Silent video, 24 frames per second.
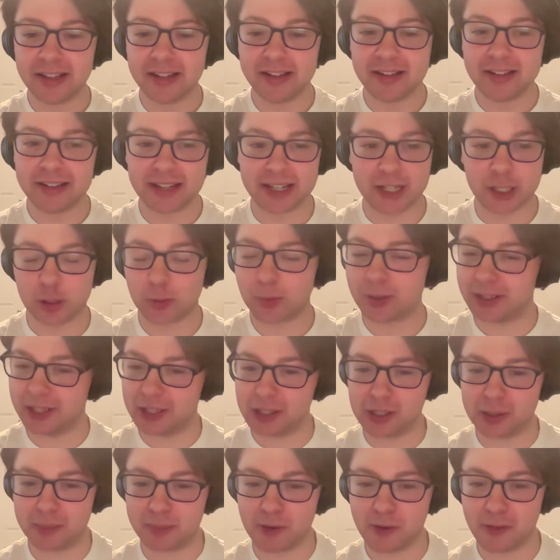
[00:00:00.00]
niche really
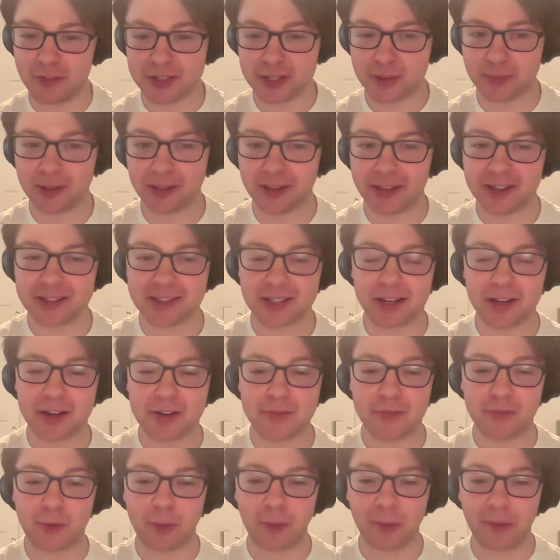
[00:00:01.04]
good movies I'm really excited
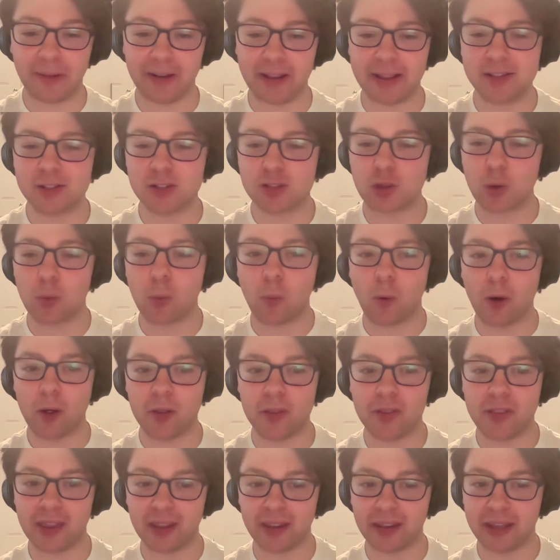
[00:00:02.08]
for is the
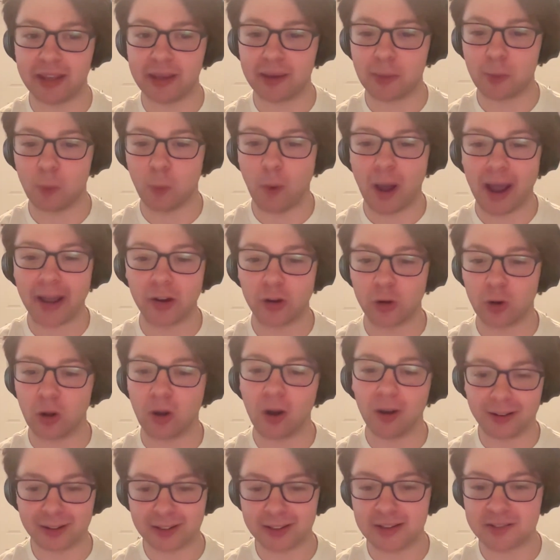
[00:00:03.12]
one that like wider
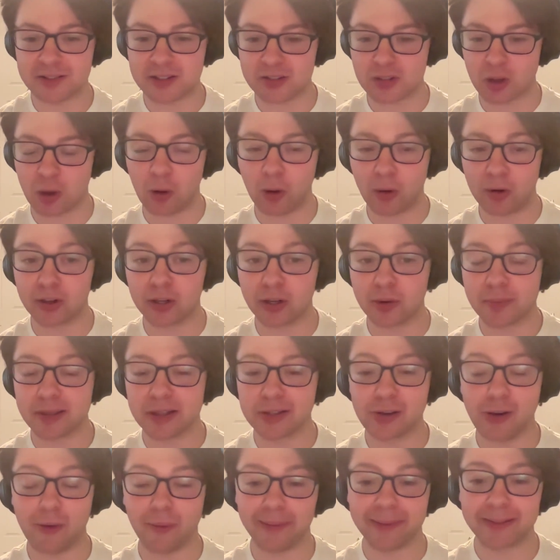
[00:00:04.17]
audiences are going to be
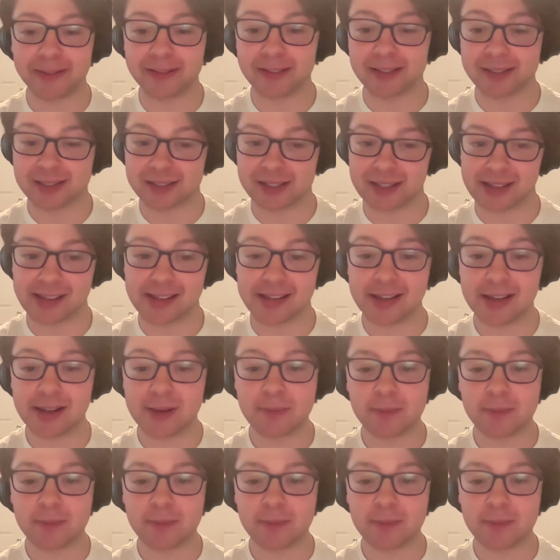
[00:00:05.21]
going to see.